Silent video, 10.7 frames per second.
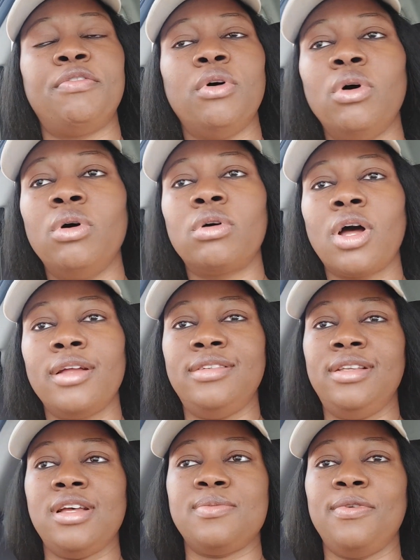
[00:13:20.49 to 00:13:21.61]
for all car
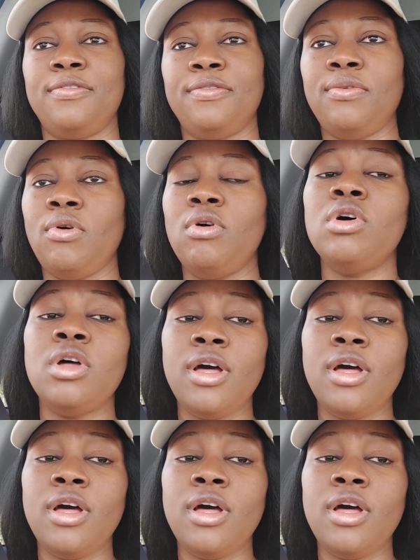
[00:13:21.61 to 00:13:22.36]
dealers, but for